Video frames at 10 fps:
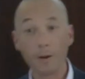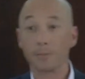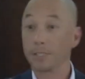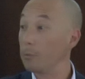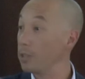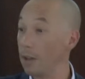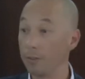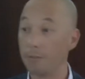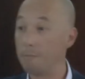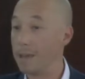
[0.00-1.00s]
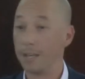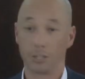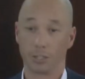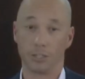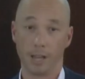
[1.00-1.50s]
perhaps someone you haven't even met
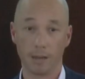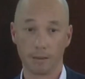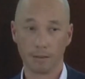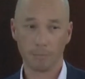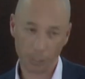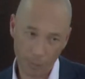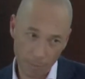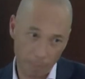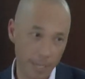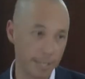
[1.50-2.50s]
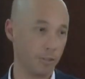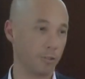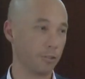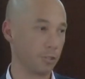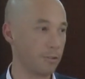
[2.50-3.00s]
just yet. But could it be that you
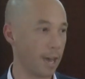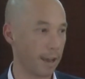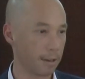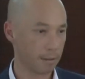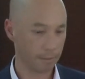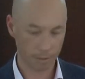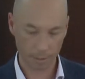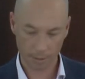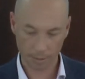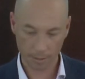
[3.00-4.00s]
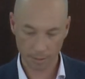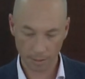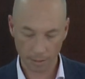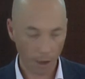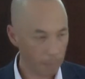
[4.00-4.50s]
could do that?
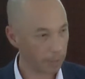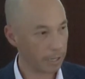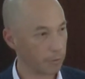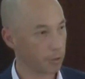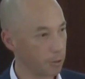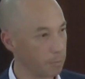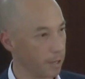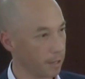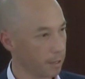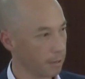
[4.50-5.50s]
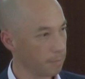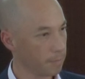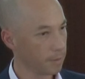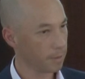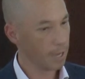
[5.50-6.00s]
I believe it could be.
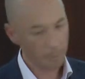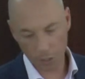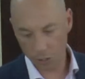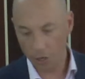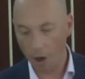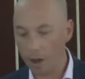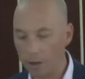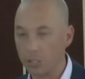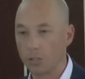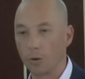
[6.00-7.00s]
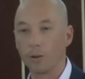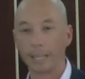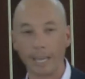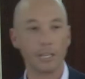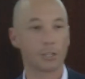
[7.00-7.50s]
Because God is
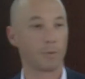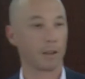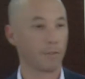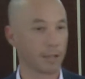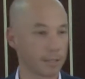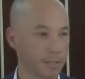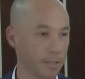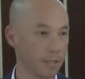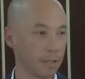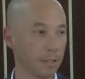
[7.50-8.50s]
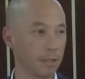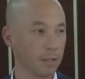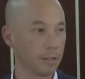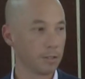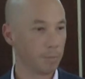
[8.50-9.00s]
calling each one of us
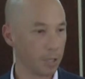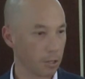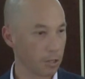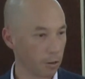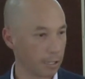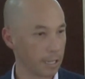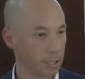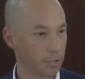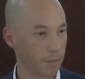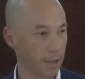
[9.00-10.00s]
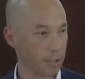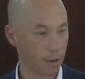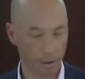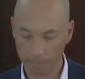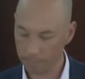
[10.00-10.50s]
to be the godliest of our
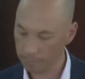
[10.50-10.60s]
time,